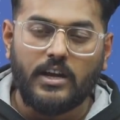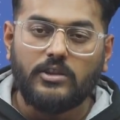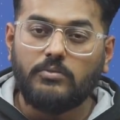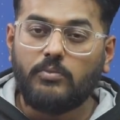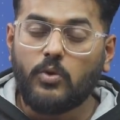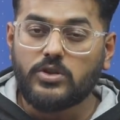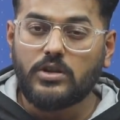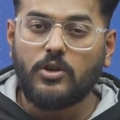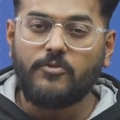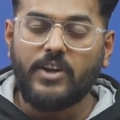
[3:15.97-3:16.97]
The
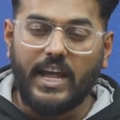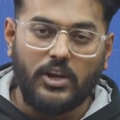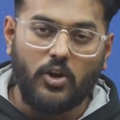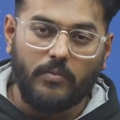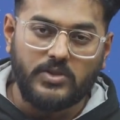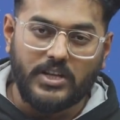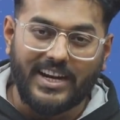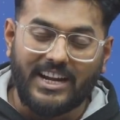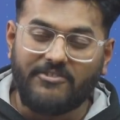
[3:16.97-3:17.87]
motion of any object,